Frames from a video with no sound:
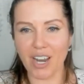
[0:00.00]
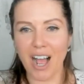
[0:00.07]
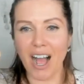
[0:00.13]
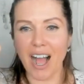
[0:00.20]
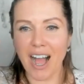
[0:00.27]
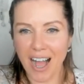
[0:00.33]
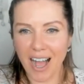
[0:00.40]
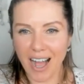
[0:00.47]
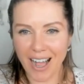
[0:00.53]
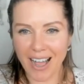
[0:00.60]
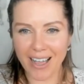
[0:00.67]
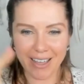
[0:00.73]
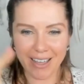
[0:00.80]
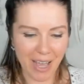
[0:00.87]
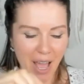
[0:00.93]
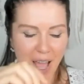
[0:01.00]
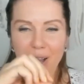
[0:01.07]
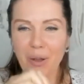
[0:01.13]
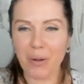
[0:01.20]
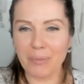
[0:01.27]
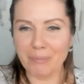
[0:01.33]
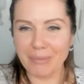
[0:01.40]
I
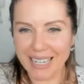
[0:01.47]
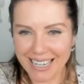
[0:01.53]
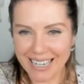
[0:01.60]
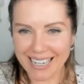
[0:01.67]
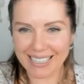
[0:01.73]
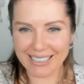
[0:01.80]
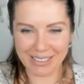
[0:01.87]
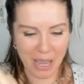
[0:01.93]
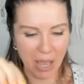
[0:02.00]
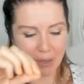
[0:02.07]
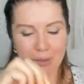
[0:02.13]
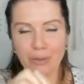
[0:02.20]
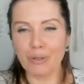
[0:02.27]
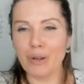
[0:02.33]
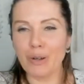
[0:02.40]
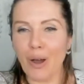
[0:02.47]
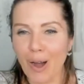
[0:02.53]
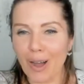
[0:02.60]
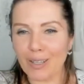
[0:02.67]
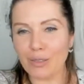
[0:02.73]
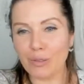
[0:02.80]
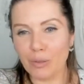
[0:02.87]
commit to
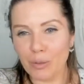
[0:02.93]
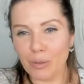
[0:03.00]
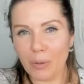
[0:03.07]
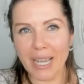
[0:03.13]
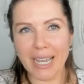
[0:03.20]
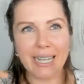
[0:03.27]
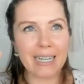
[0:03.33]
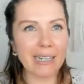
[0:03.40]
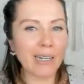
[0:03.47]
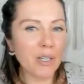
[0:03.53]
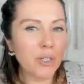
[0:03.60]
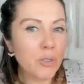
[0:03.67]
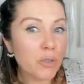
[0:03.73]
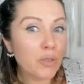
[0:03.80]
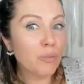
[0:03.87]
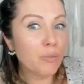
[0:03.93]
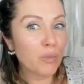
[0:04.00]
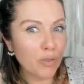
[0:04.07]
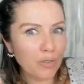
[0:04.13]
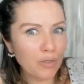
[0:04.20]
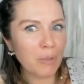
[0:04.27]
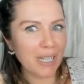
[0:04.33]
not doing lewd
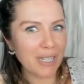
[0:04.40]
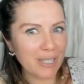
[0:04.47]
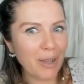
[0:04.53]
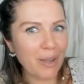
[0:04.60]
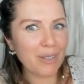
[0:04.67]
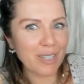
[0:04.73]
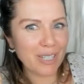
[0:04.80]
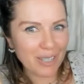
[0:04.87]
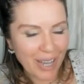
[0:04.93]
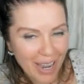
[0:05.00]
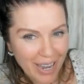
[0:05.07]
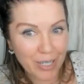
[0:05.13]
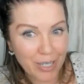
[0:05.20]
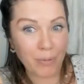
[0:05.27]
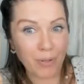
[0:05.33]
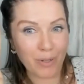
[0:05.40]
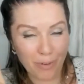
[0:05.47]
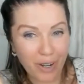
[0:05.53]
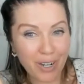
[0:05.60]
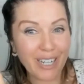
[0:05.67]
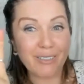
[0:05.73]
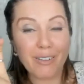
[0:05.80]
movements on stage,
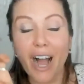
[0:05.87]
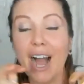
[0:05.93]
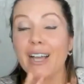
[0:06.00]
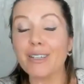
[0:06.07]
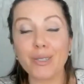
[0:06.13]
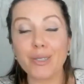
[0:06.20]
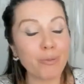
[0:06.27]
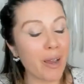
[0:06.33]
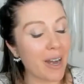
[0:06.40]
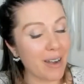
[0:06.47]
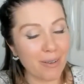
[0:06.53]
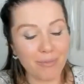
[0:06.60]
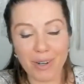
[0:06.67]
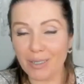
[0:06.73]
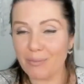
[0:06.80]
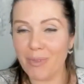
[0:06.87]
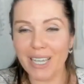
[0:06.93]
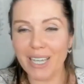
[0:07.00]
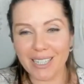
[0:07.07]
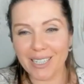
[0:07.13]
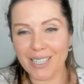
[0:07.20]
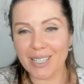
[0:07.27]
provocative. I swear, I'm not
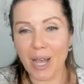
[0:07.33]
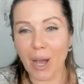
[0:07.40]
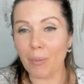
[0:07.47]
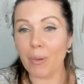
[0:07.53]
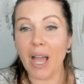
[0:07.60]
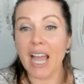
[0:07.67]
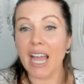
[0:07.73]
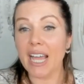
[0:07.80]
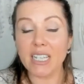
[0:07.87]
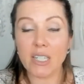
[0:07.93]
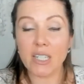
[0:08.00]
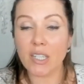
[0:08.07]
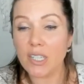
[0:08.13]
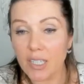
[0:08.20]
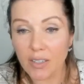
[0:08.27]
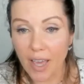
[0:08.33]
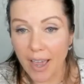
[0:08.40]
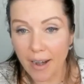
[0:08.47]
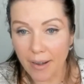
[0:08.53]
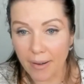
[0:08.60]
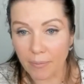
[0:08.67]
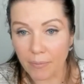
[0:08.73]
making this up. It's still
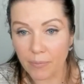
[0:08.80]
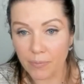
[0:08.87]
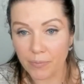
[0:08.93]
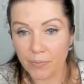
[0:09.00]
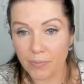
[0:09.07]
there.